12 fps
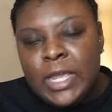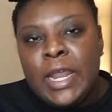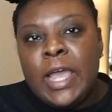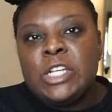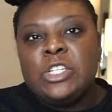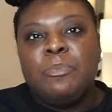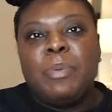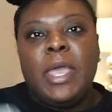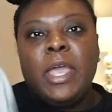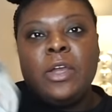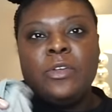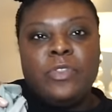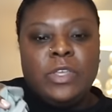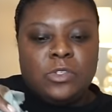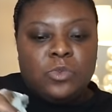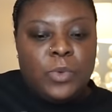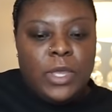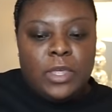And I actually paired
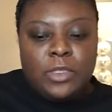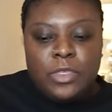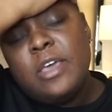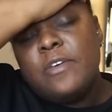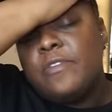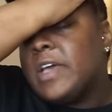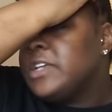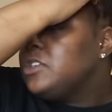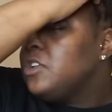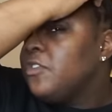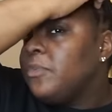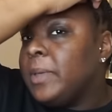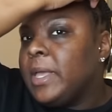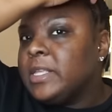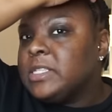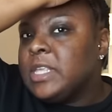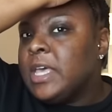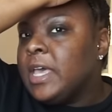these with Fashion Nova
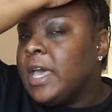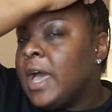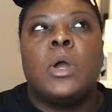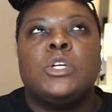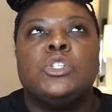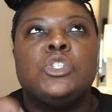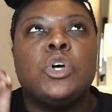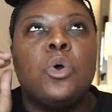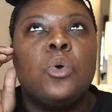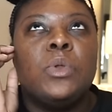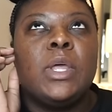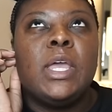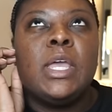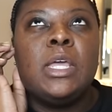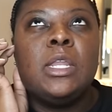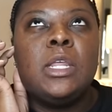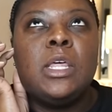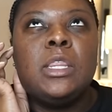pants that I showed
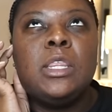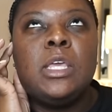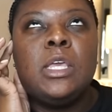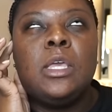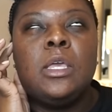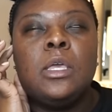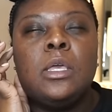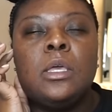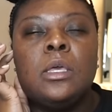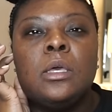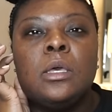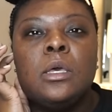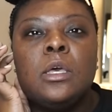in the